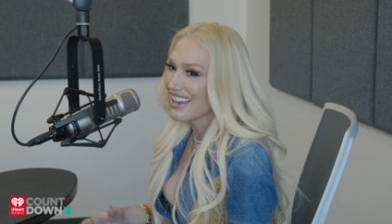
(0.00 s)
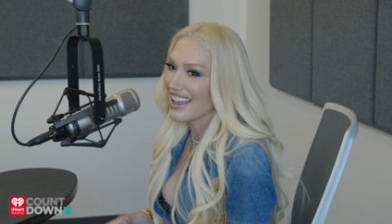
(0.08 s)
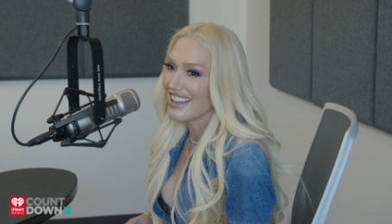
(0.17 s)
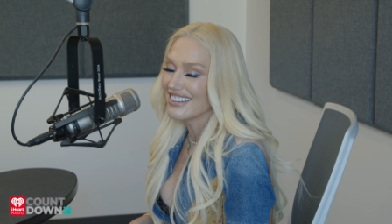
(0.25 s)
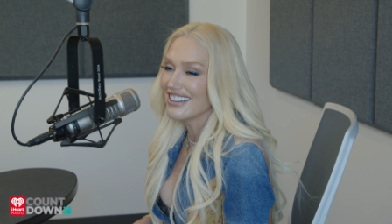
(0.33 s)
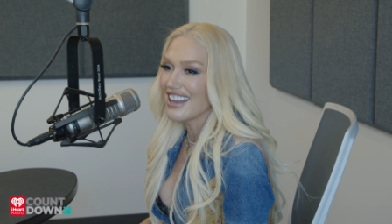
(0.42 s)

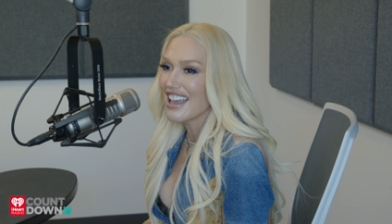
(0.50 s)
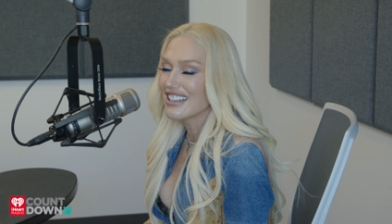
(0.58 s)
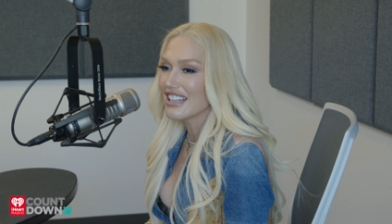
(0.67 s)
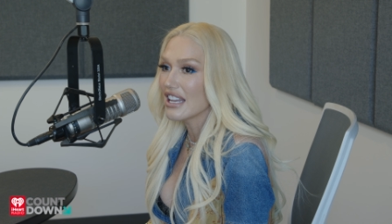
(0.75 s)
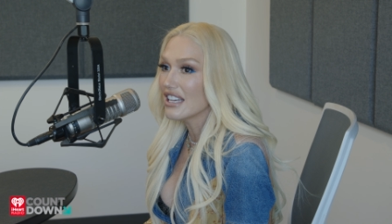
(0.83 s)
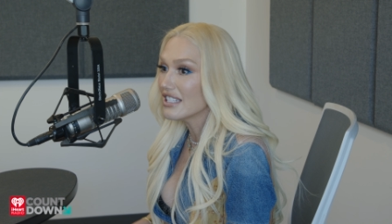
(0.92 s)
and right.
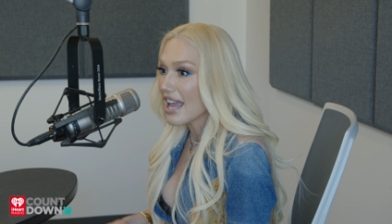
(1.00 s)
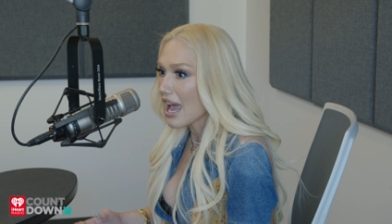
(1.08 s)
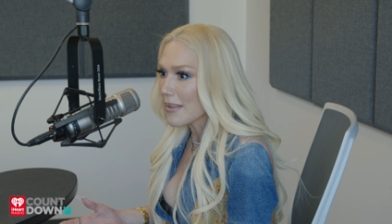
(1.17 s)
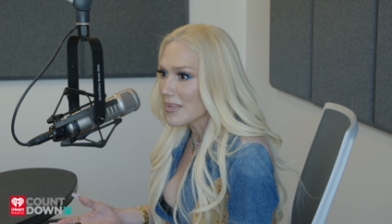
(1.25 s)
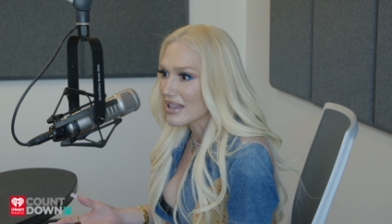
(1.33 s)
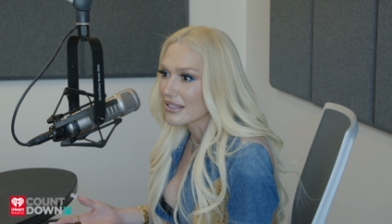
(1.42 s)
and and it
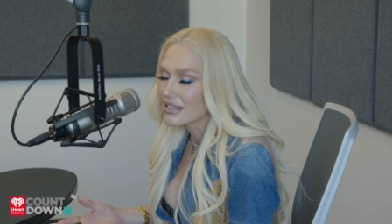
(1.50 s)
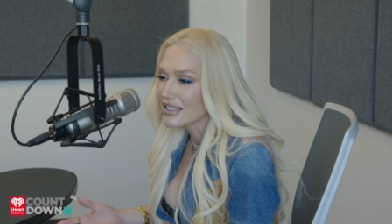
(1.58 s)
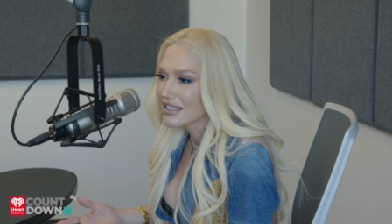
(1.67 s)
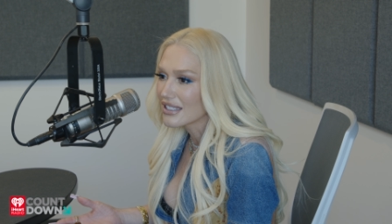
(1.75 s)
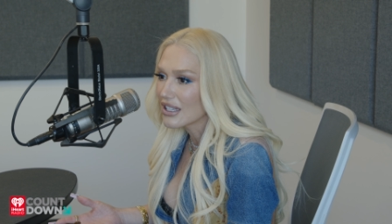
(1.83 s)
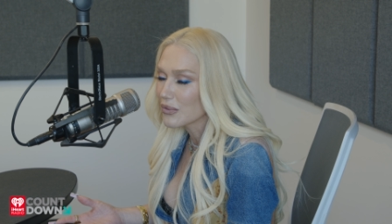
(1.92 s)

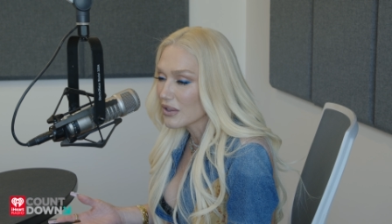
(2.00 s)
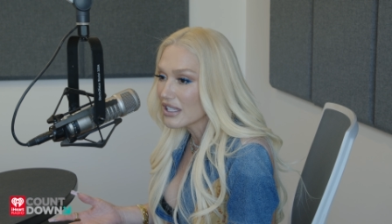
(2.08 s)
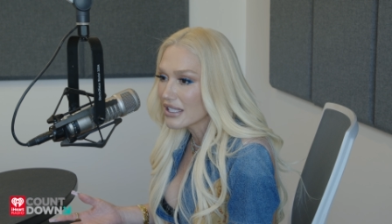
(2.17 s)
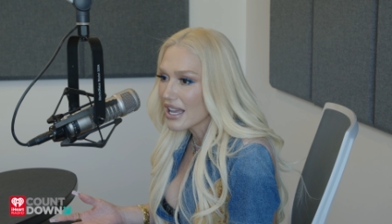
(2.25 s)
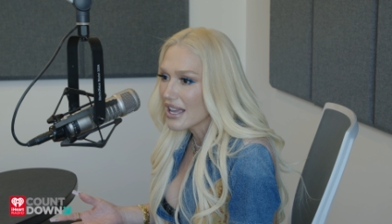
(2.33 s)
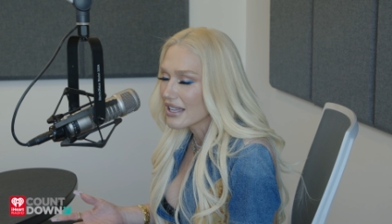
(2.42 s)
happens. It really
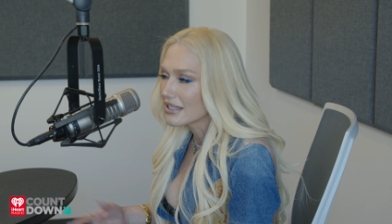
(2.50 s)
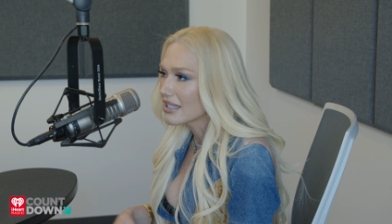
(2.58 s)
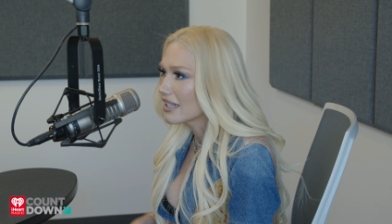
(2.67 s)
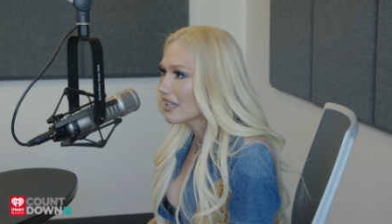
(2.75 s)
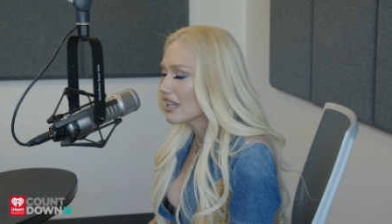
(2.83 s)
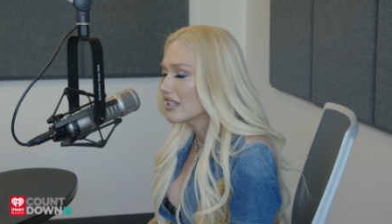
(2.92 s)
does.
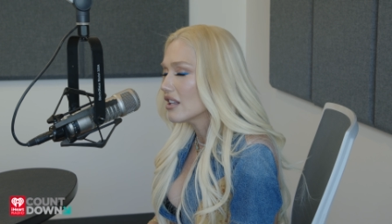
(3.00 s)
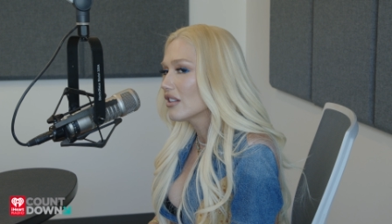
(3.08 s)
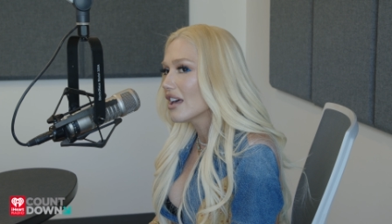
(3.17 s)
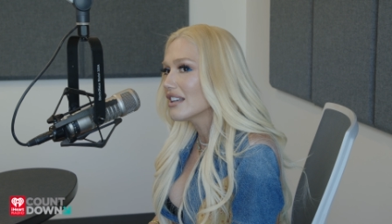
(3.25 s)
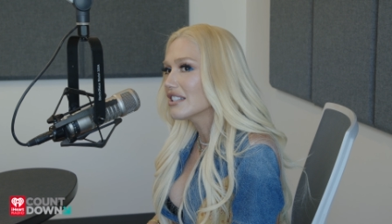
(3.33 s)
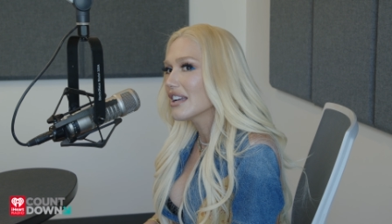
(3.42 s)
And it, a
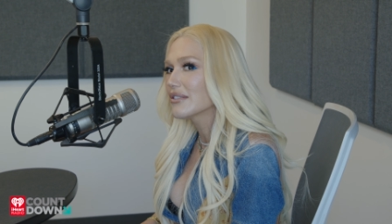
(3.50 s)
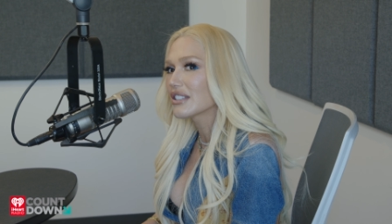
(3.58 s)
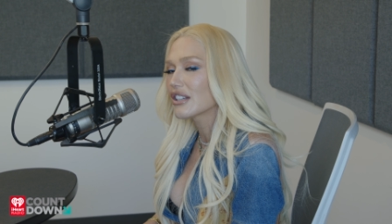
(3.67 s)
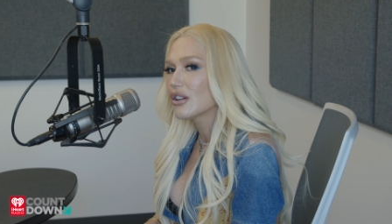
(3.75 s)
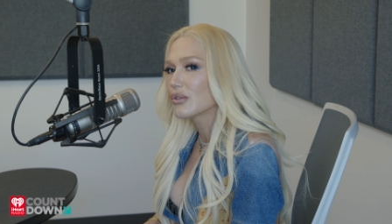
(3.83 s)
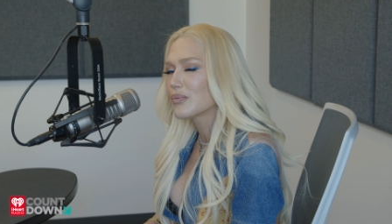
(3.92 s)
lot of times,
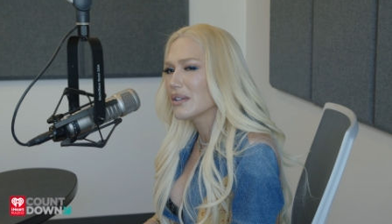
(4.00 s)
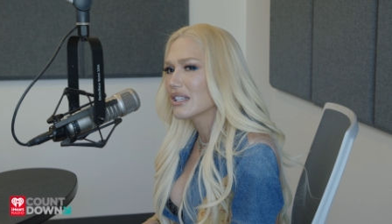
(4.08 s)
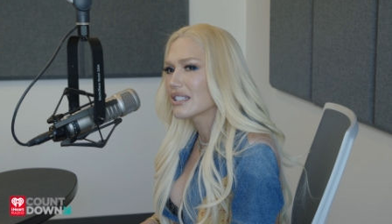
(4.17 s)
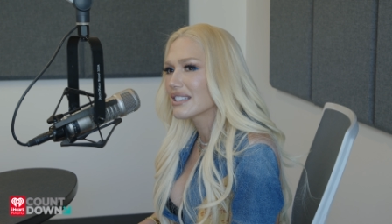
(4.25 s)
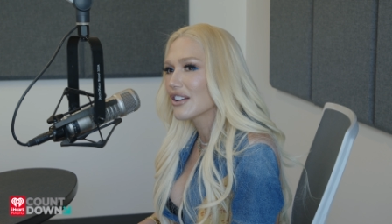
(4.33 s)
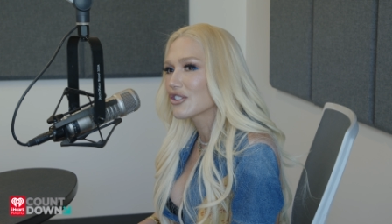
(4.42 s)
like I'll be in
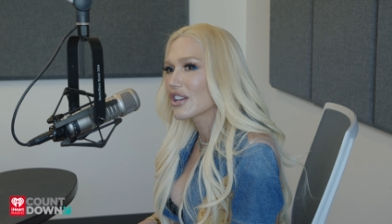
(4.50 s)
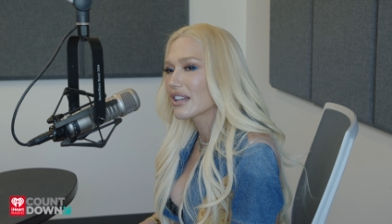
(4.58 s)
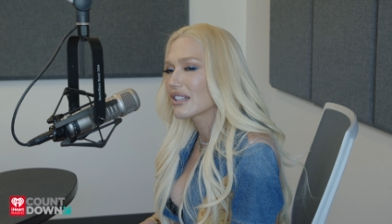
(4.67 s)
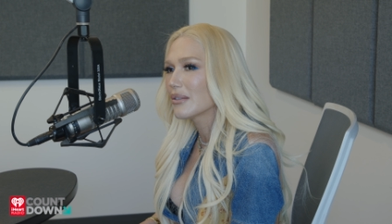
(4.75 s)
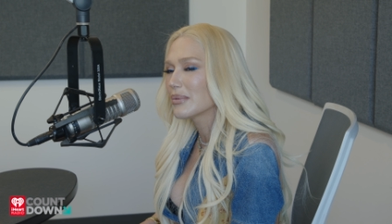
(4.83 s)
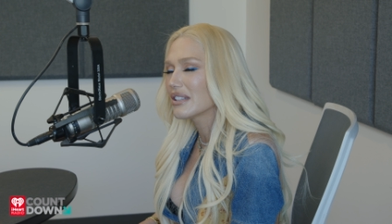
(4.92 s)
a sound
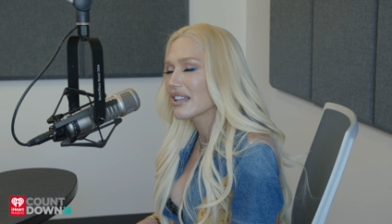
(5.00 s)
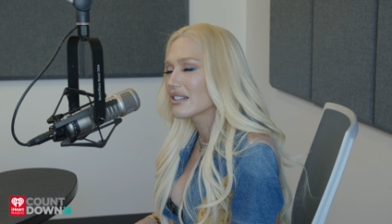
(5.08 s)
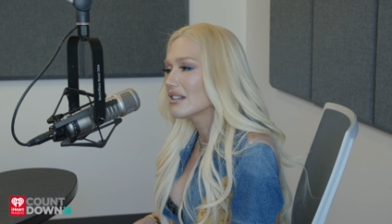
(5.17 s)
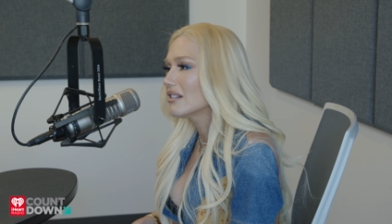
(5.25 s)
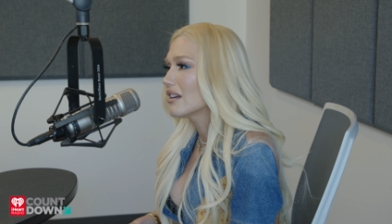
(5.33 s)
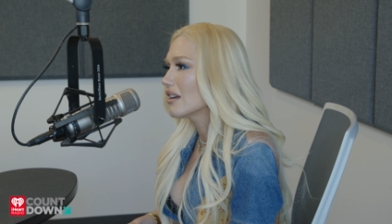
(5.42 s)
check, and I'll be like,
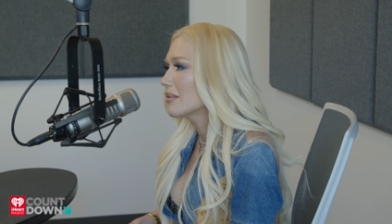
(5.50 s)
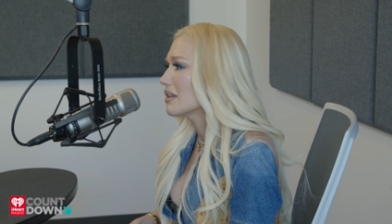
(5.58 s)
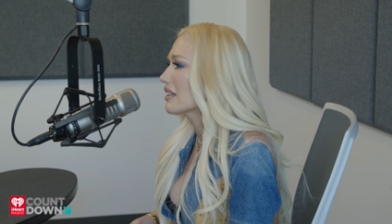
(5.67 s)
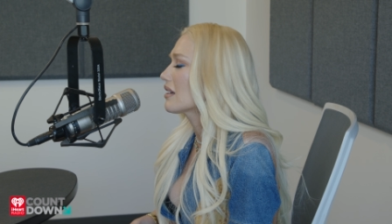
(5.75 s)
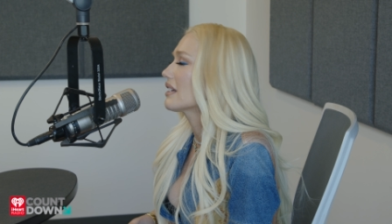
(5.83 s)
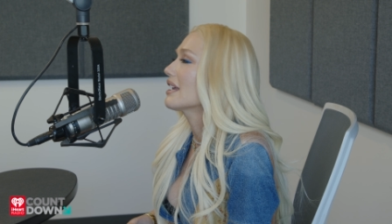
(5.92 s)
oh, I'll be
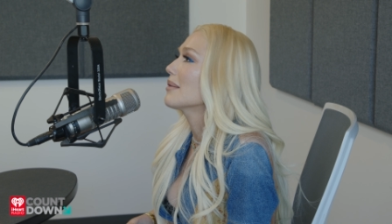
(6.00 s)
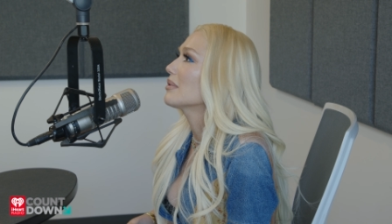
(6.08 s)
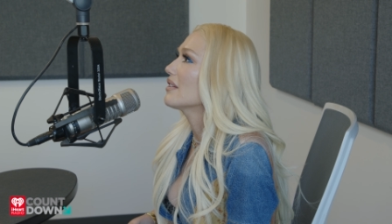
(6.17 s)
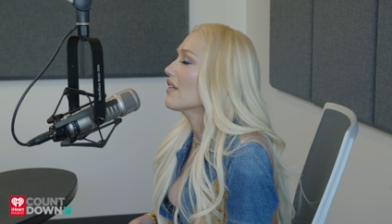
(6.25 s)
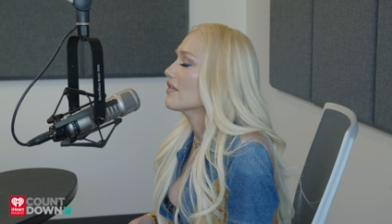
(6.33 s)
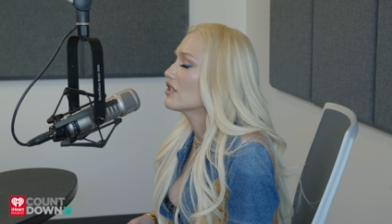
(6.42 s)
like, I can't
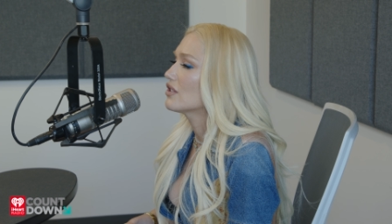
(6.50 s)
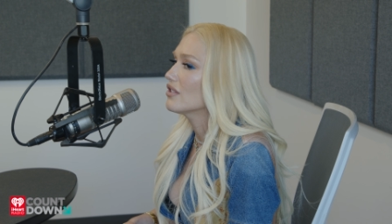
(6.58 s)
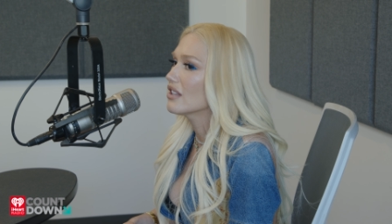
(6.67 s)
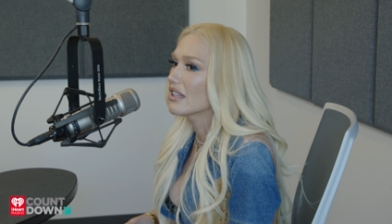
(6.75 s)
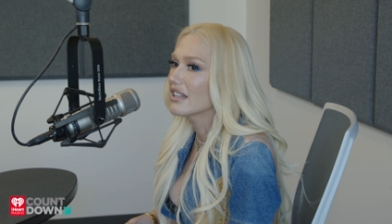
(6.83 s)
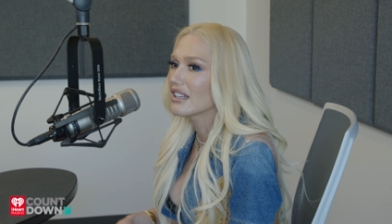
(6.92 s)
believe I have to
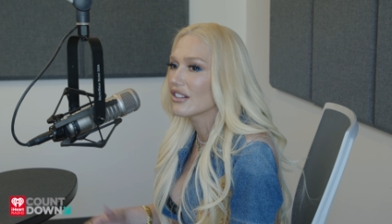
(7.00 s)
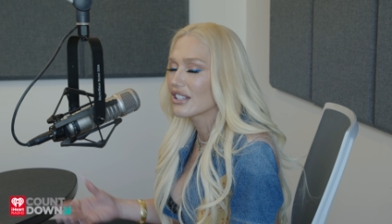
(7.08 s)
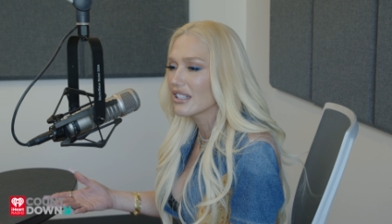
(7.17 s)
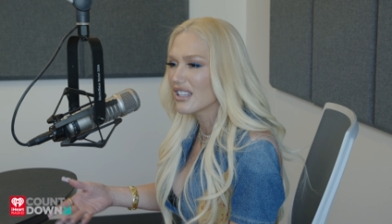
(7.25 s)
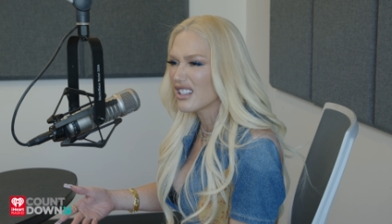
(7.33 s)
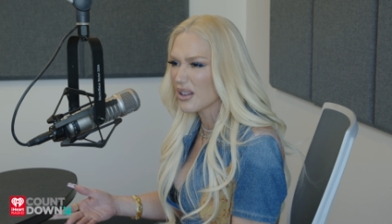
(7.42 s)
do that, and then I'll
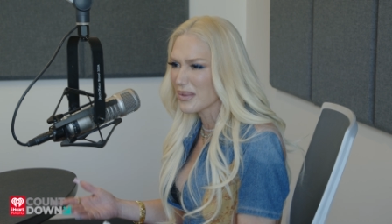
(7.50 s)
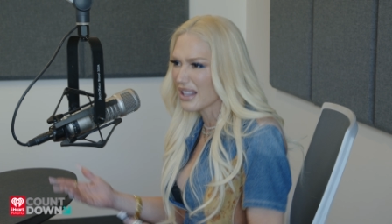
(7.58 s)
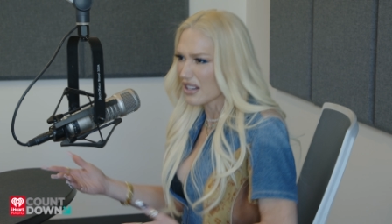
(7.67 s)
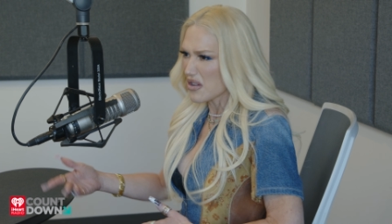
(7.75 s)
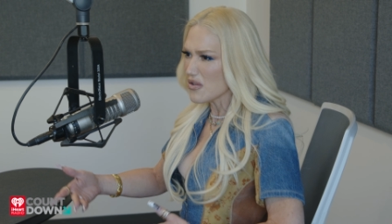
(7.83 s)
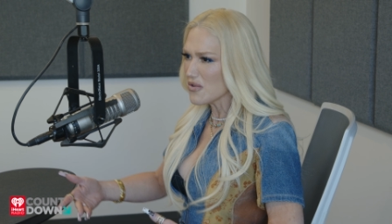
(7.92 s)
get, and I'll be
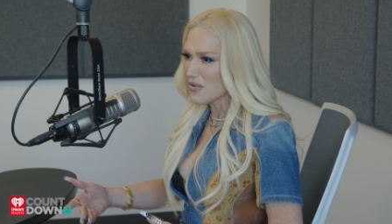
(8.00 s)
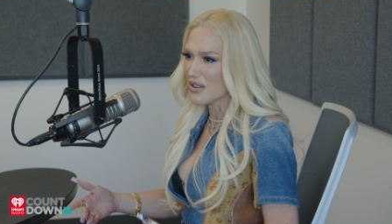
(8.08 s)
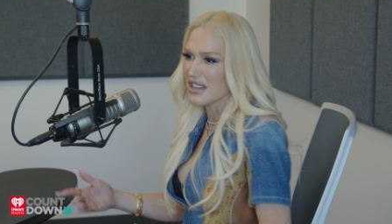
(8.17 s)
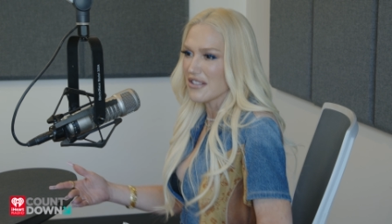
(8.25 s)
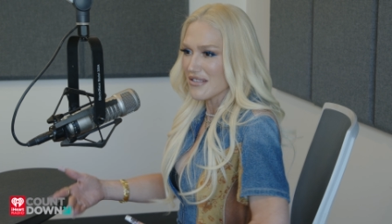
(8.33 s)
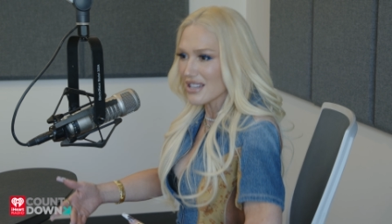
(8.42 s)
like, oh,
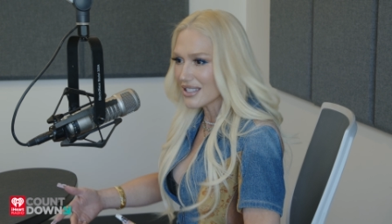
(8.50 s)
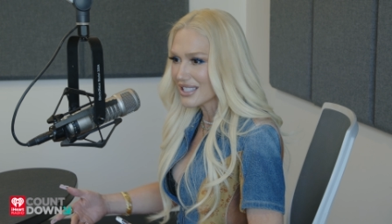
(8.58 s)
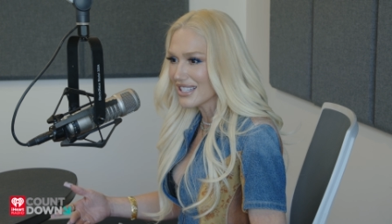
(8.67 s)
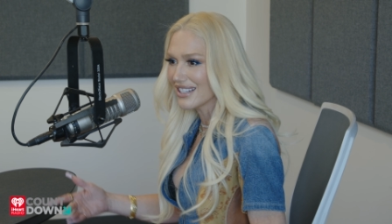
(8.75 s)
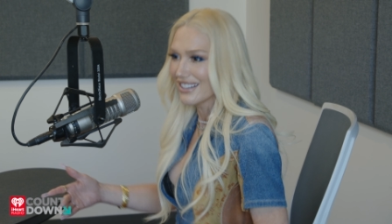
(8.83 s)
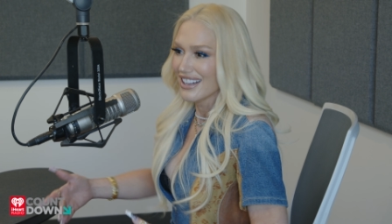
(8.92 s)
here it is
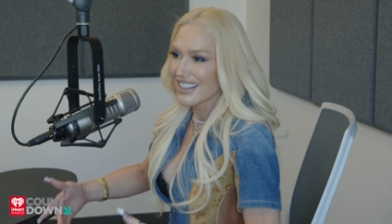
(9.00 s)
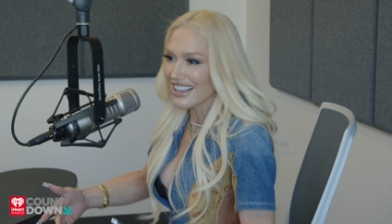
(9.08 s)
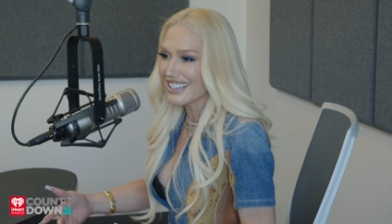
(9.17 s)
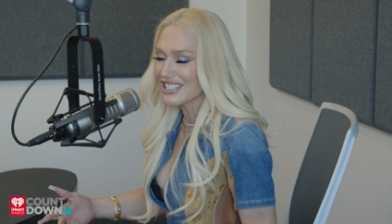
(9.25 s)
again. Like